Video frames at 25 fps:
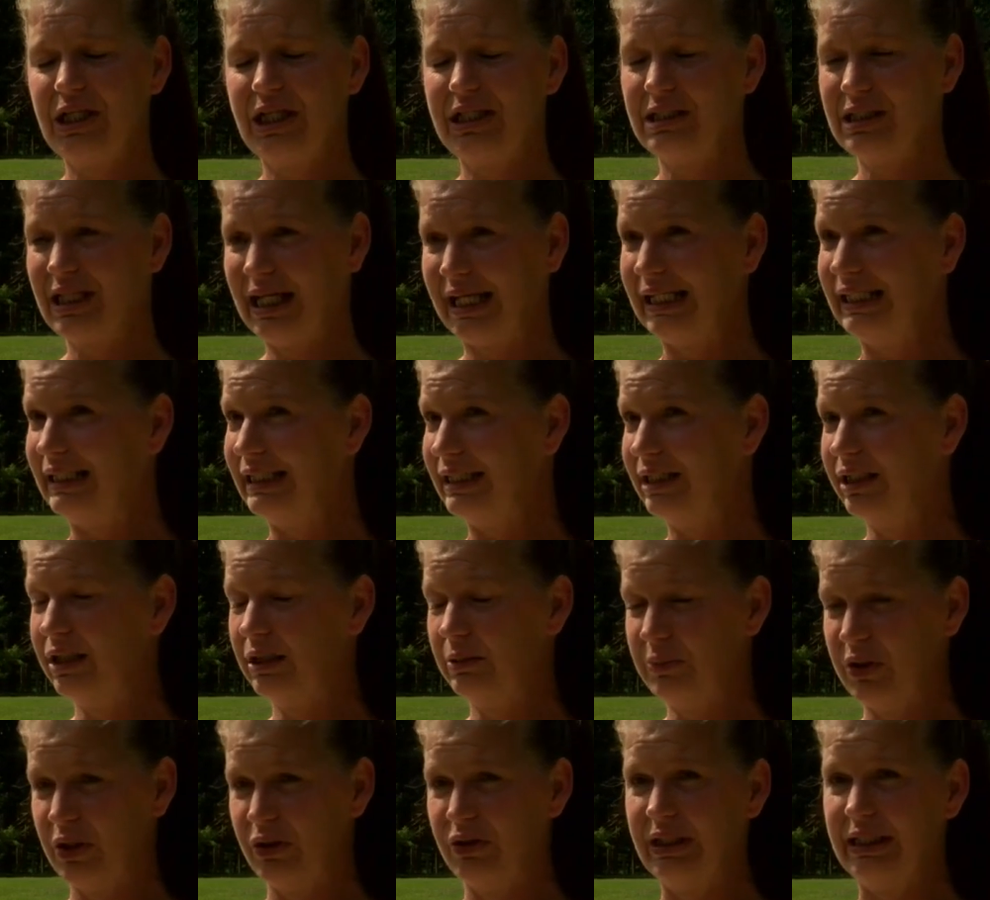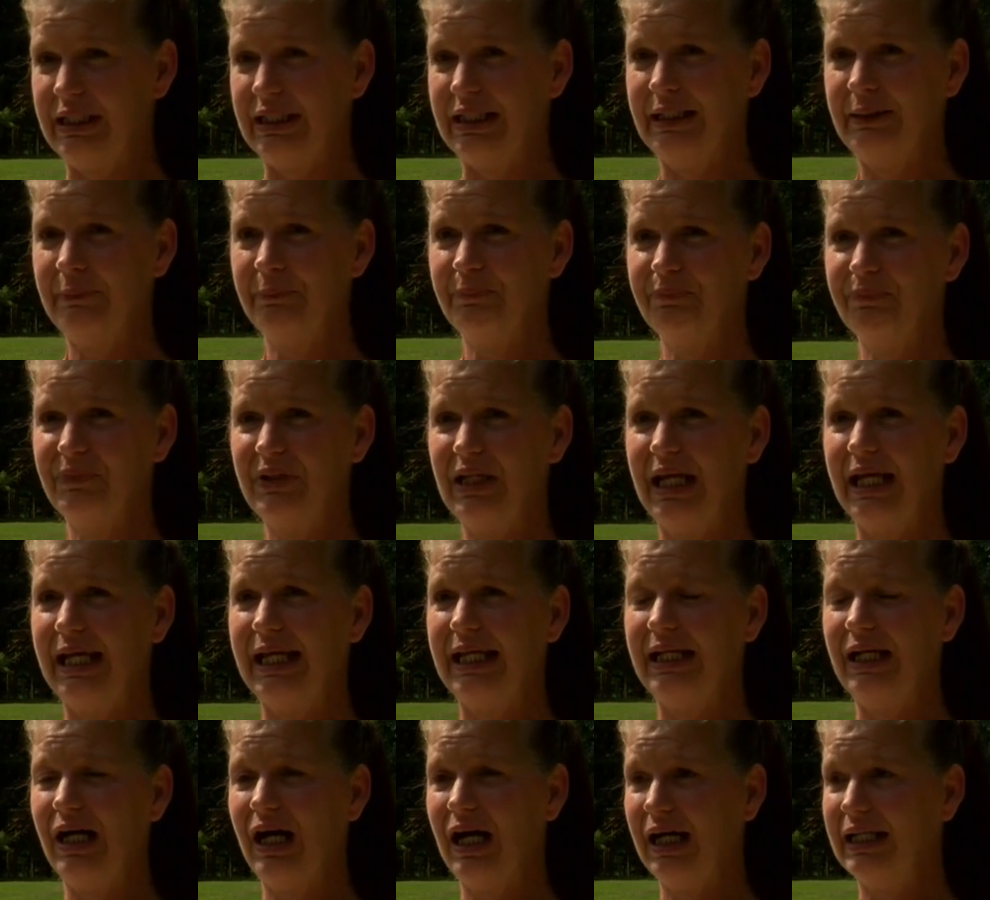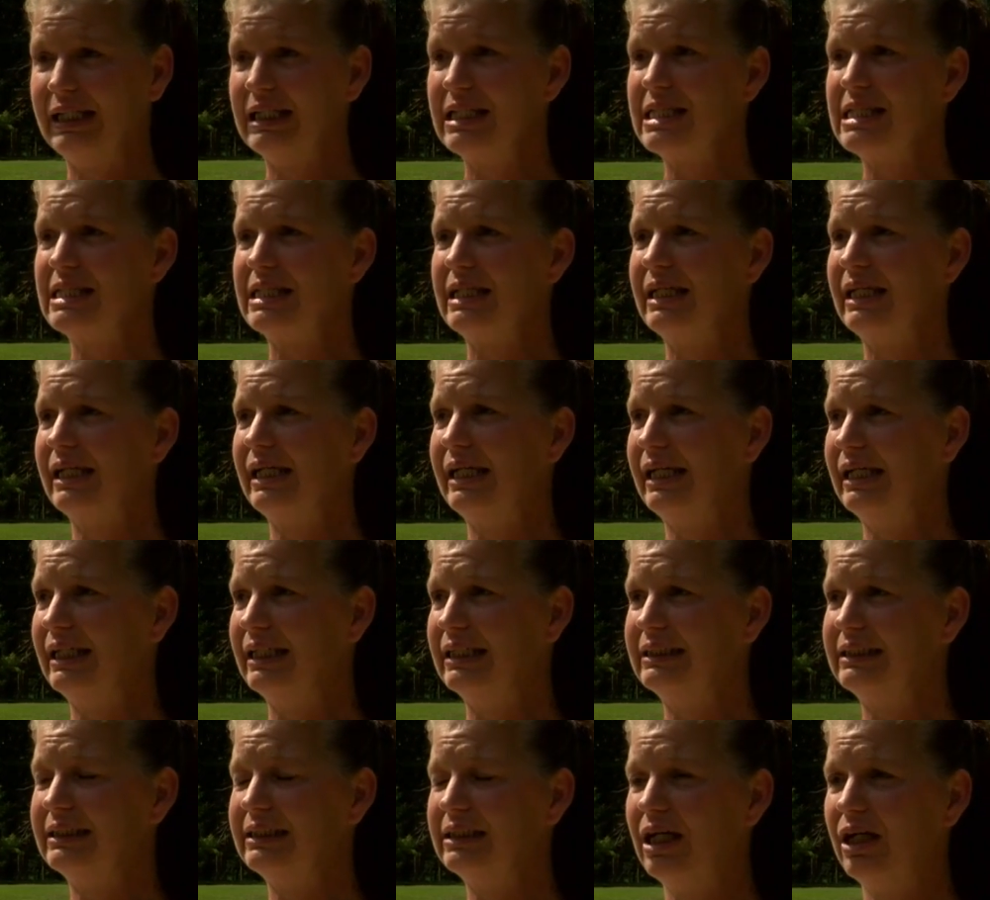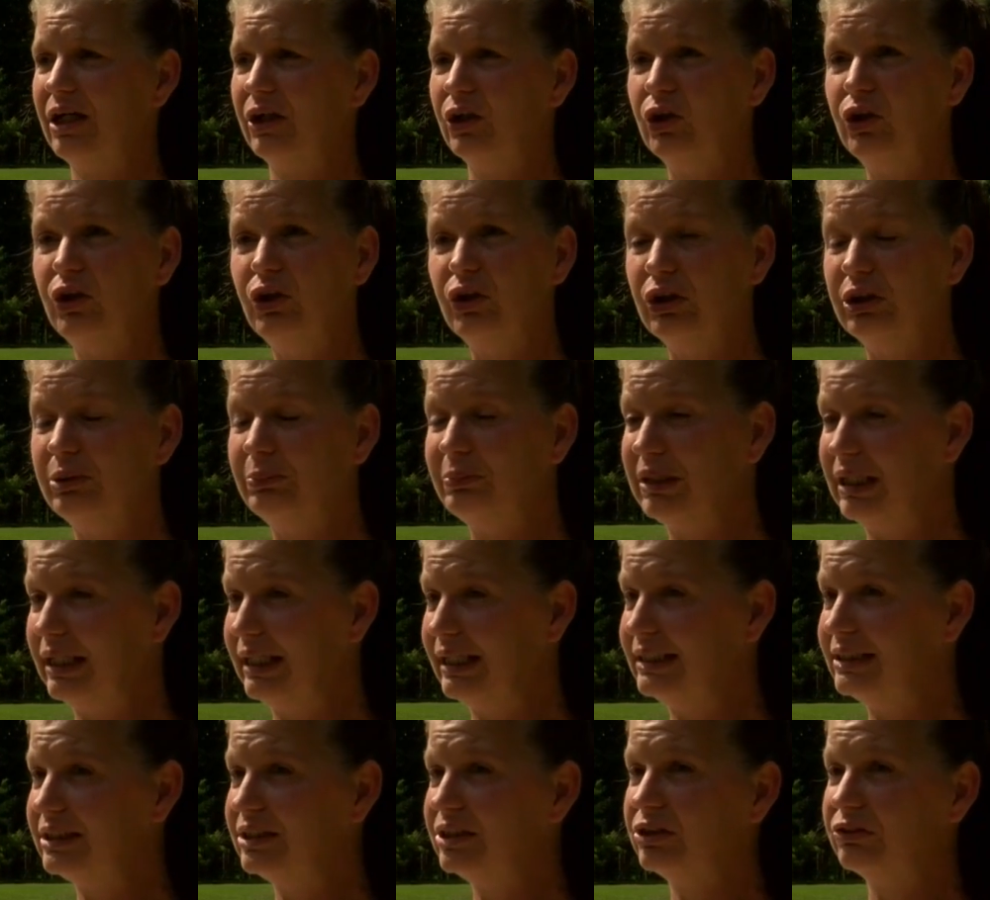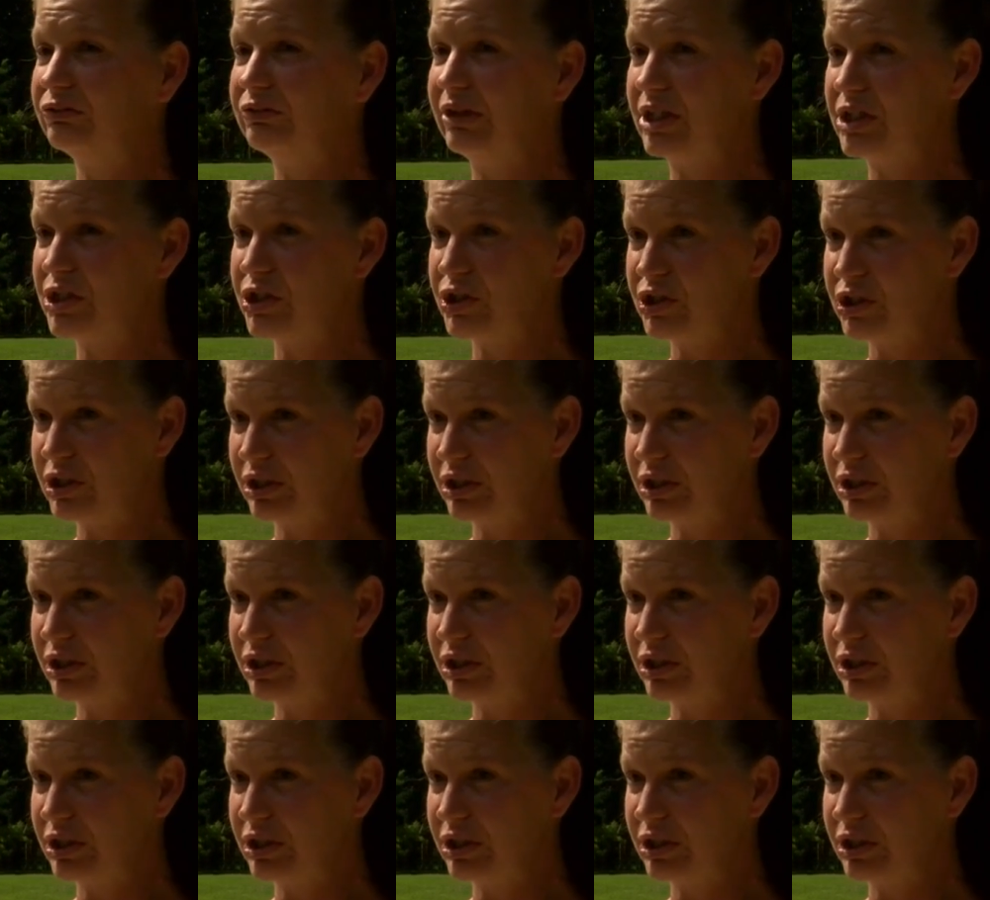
a tight-knit community and honestly, it's a good place to raise your